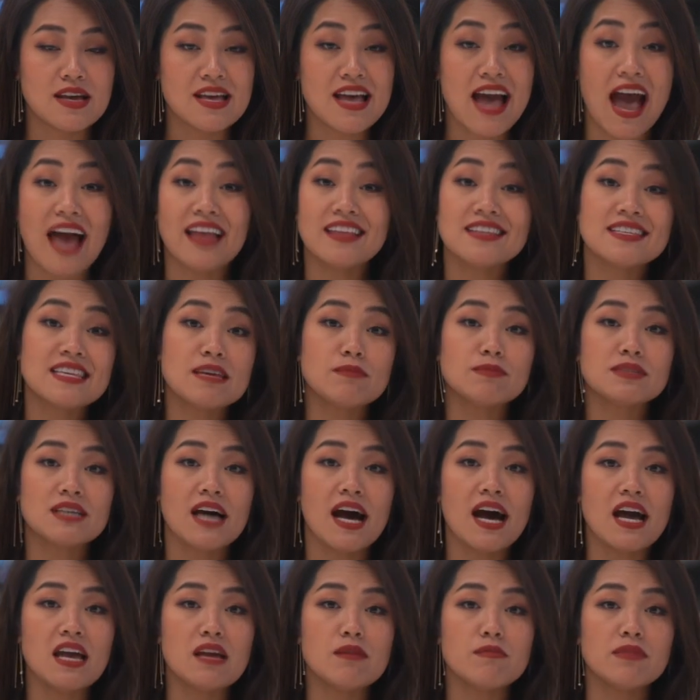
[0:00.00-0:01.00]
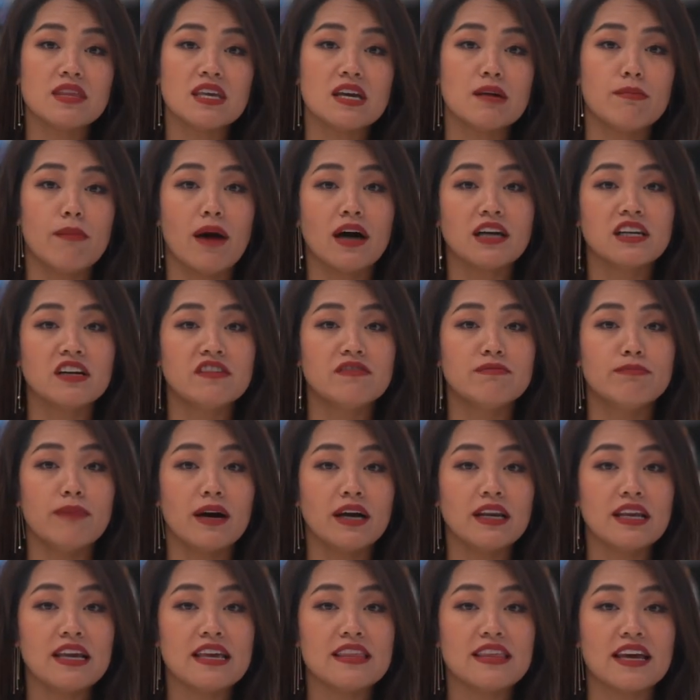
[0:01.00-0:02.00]
At the same time, the amount of
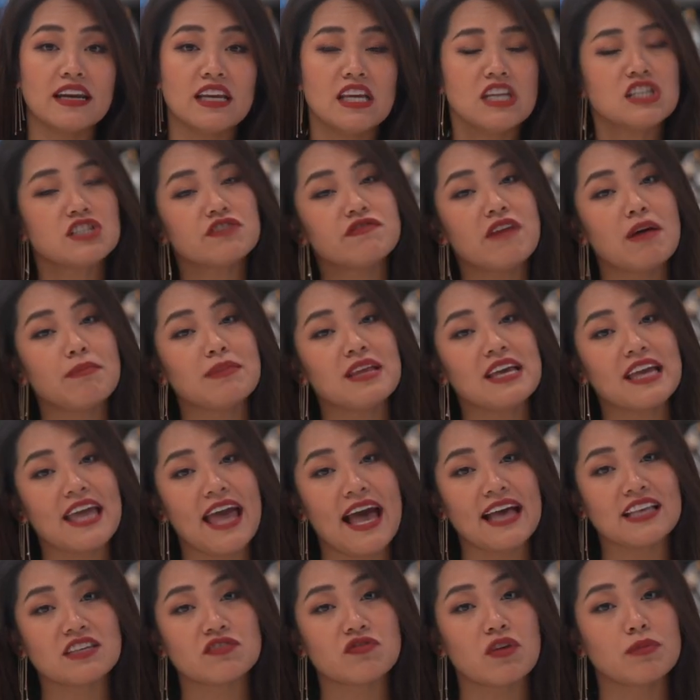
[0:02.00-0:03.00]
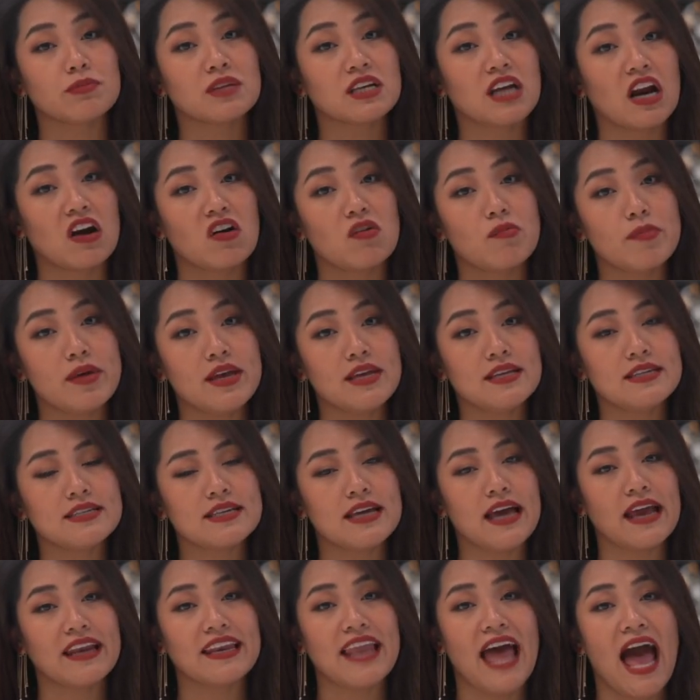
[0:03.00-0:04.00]
money that each family gets from the government
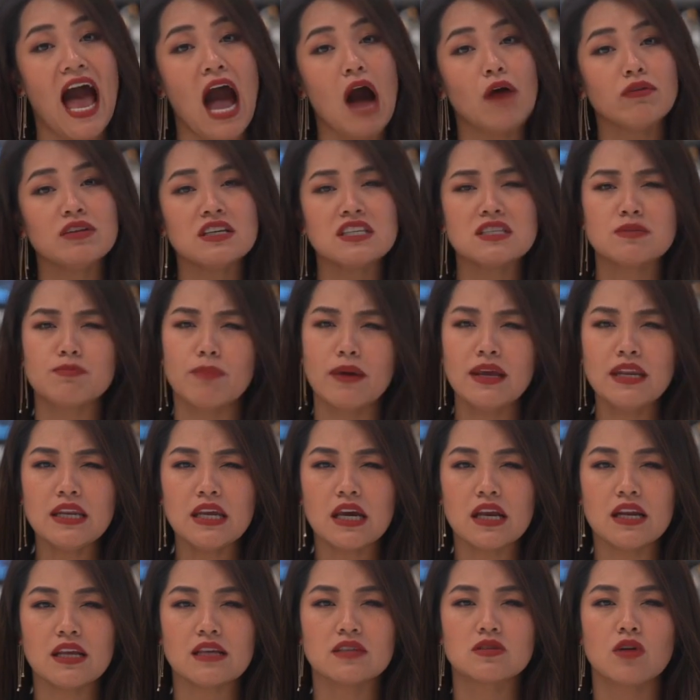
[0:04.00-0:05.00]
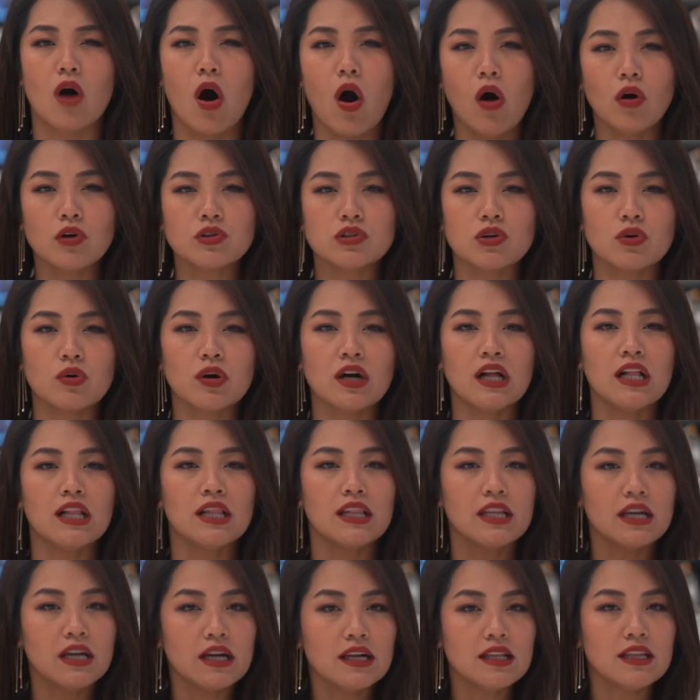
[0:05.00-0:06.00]
and how they spend it is also
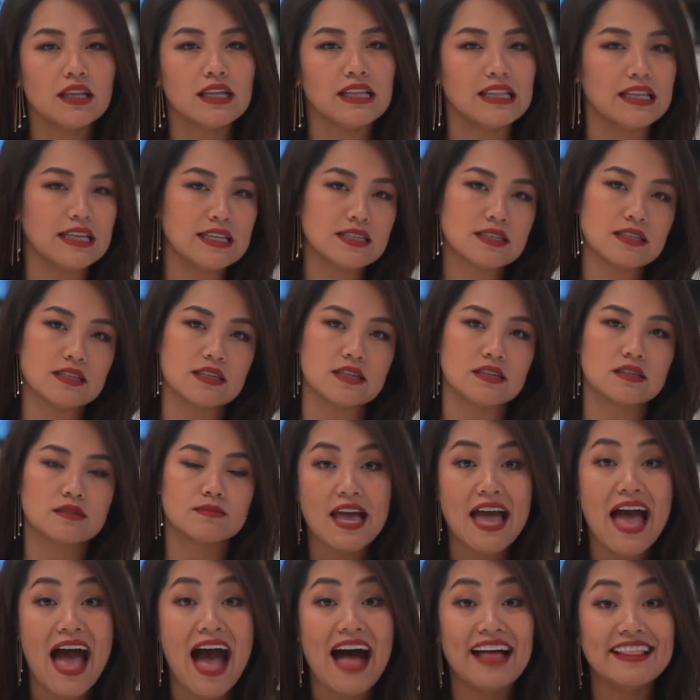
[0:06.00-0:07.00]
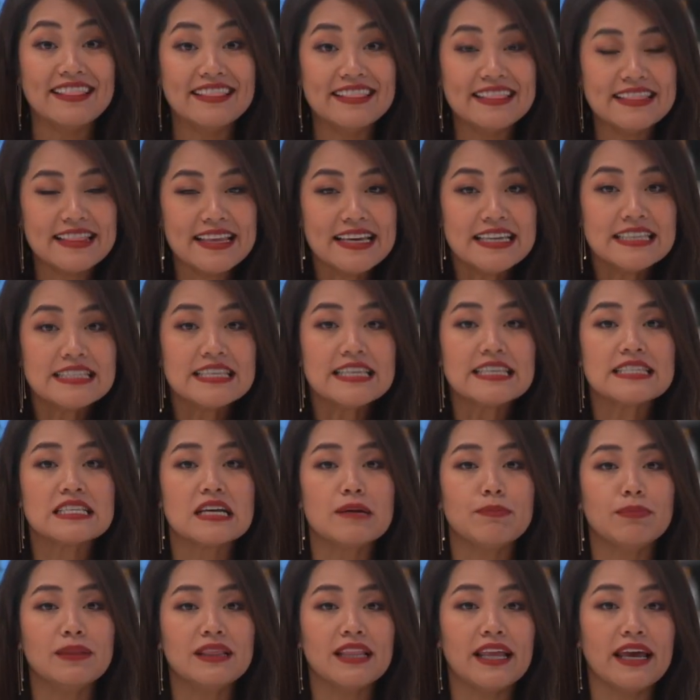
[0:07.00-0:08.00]
clearly listed. And this is
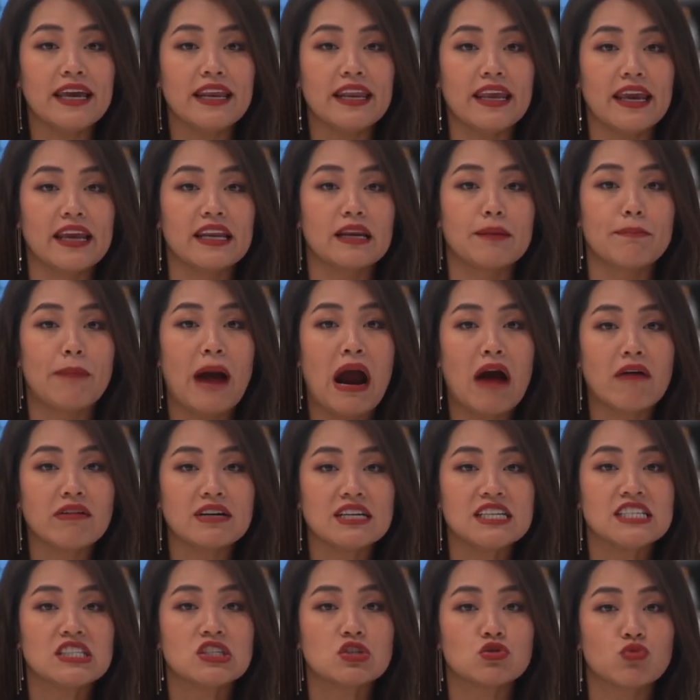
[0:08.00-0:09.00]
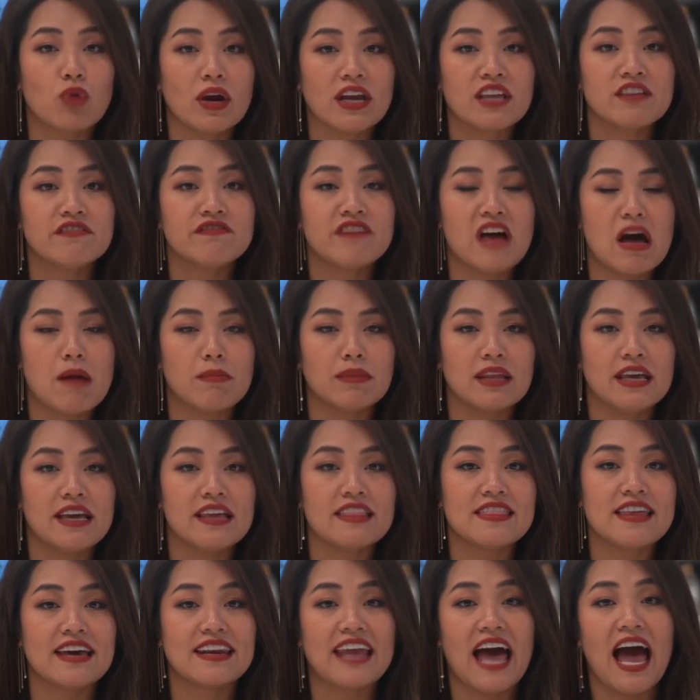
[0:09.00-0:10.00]
applied in a poverty stricken family
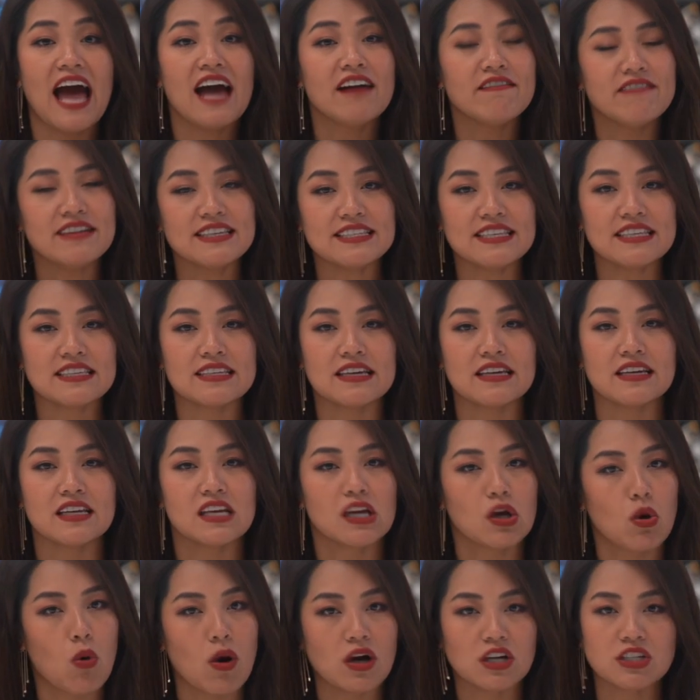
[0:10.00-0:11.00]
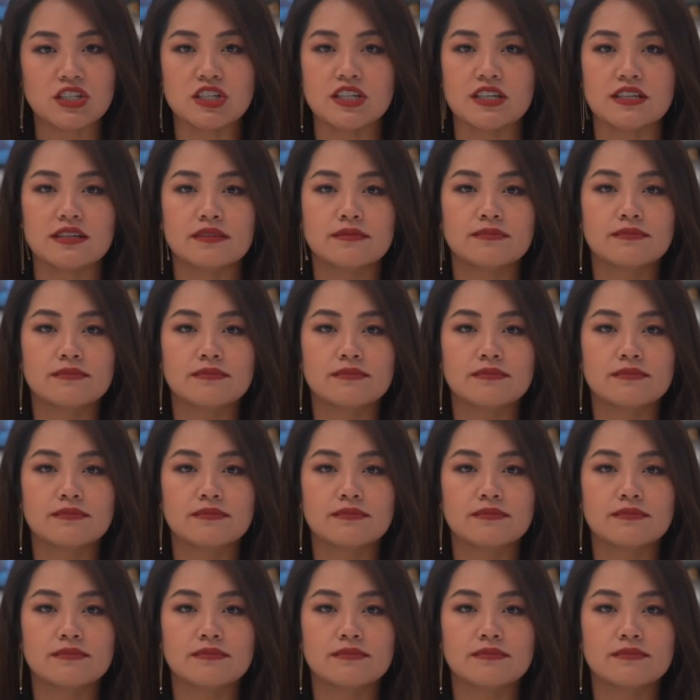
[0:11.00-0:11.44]
that I visited in Guangxi.